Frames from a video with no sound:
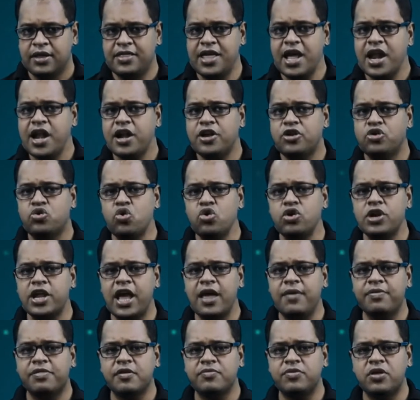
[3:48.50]
There are two
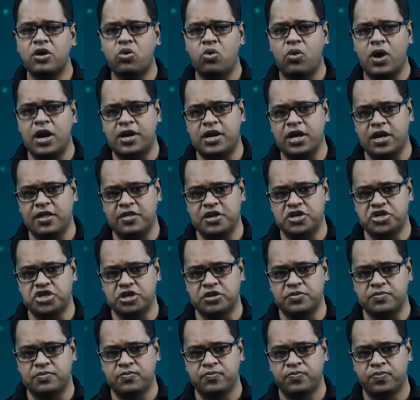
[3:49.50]
types of the
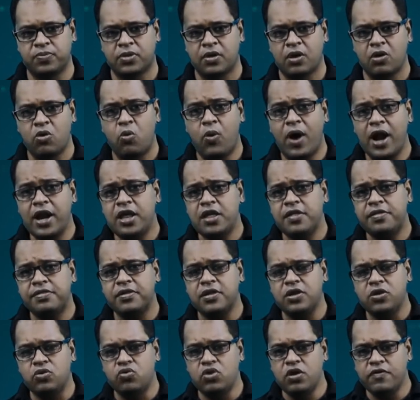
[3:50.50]
quantization. One is
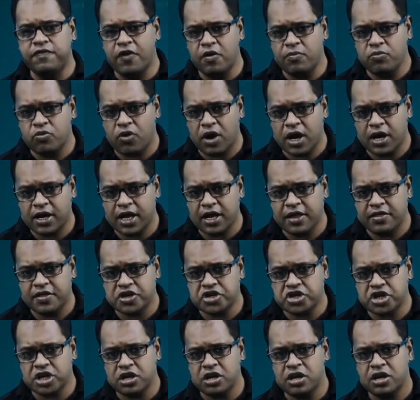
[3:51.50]
uniform
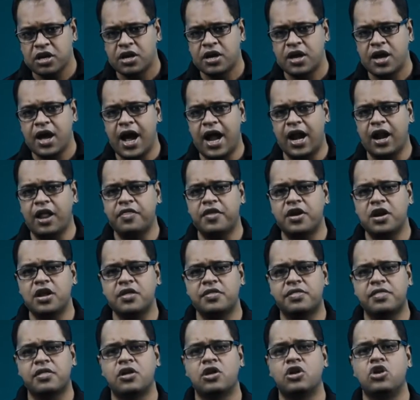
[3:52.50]
quantization, another
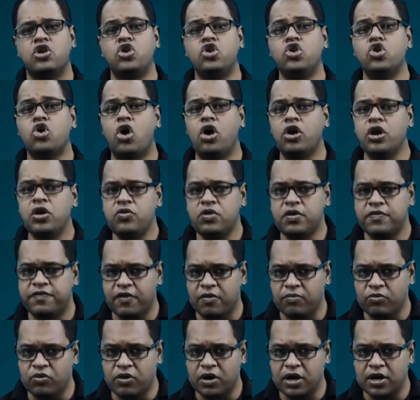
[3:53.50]
is
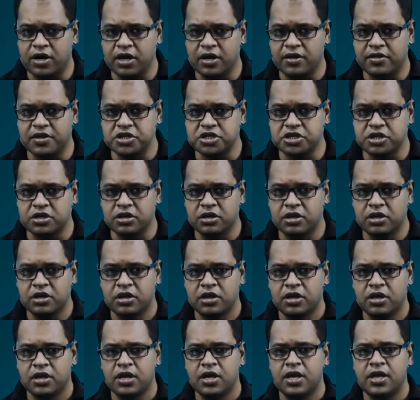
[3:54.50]
non-uniform quantization.
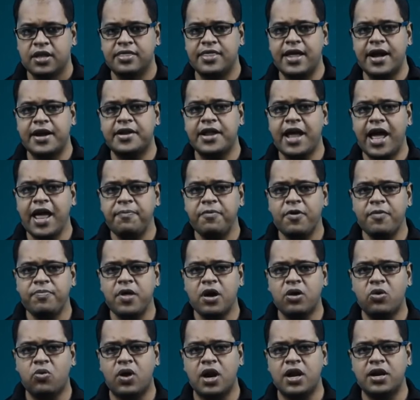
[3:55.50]
The type of
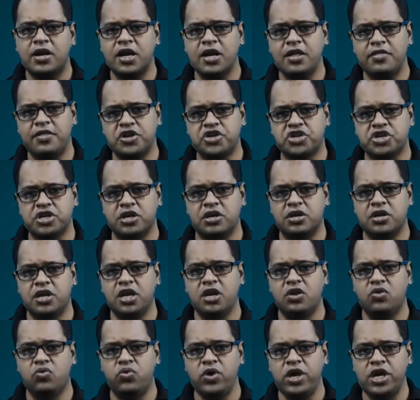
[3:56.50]
the quantization
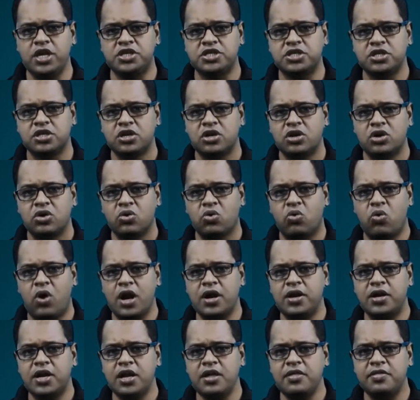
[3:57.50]
in which
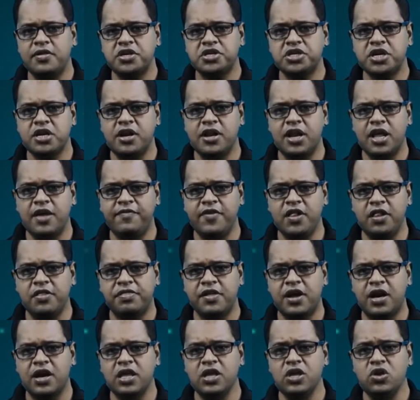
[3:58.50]
quantization
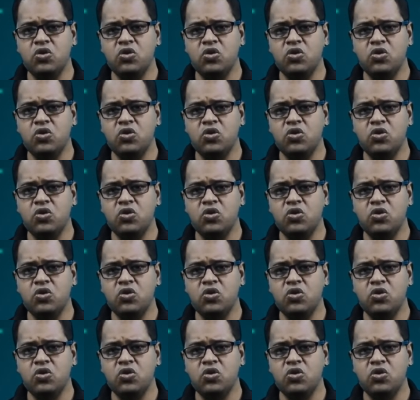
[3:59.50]
levels are